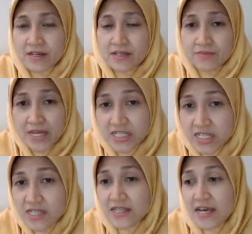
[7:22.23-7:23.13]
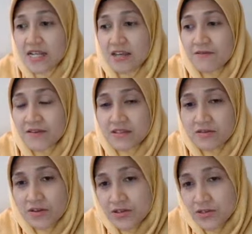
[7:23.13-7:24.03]
imagine that if
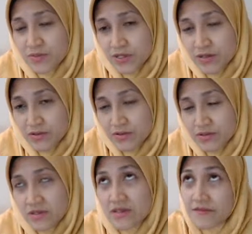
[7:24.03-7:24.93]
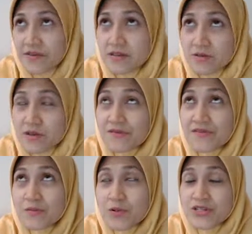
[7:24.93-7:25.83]
it's going to be used, if it
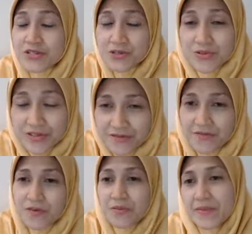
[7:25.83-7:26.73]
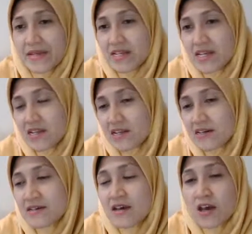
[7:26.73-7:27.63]
was used for
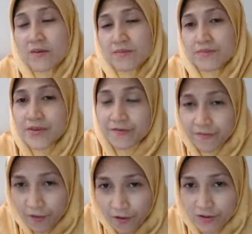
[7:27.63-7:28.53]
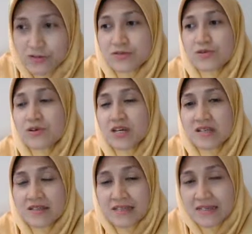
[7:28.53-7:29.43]
painkiller before, so
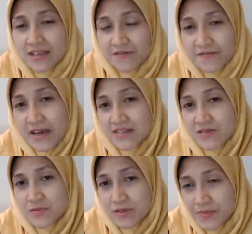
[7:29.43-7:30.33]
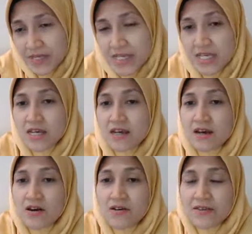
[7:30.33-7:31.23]
the effect will be
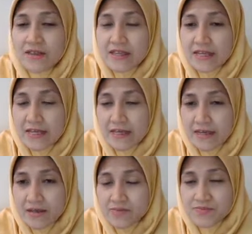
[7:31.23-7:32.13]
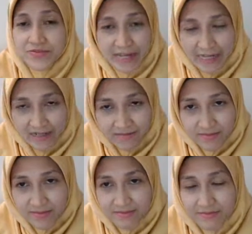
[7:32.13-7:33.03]
on the brain,
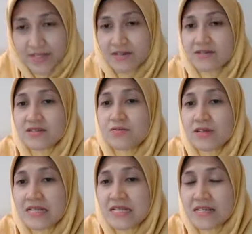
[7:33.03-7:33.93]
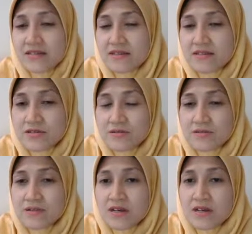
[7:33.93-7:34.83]
because it will lead
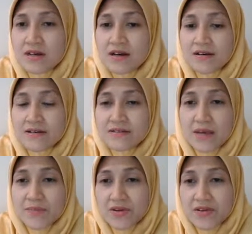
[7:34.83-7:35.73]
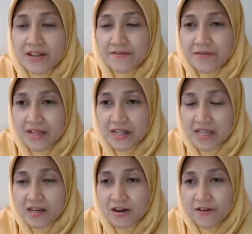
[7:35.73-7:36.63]
to a temporary
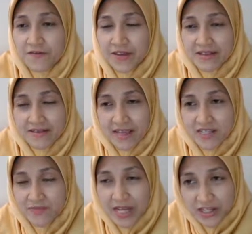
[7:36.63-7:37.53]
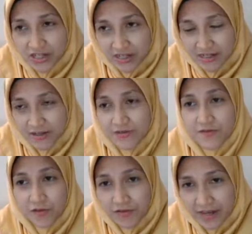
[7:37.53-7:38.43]
feeling of intense pleasure,
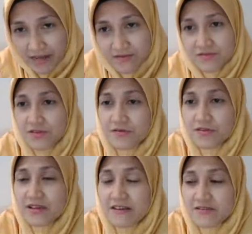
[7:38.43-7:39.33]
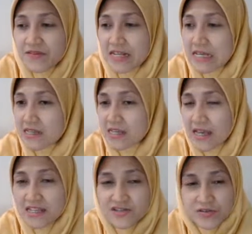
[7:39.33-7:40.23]
euphoria. So euphoria is feeling the
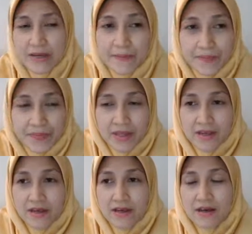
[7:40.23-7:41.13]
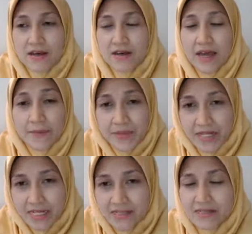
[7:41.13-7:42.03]
extreme
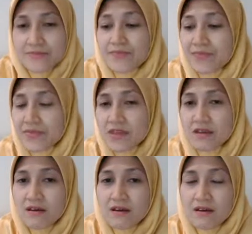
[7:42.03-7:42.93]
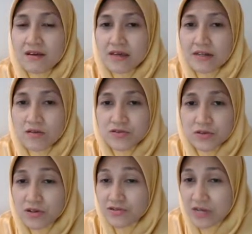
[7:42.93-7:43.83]
happiness. It can also
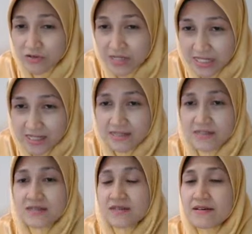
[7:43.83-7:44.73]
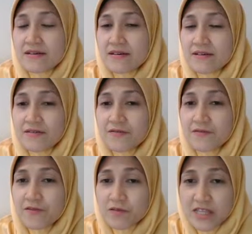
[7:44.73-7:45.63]
cause drowsiness,
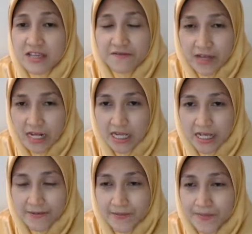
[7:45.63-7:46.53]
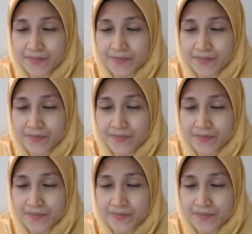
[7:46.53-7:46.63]
floating feeling,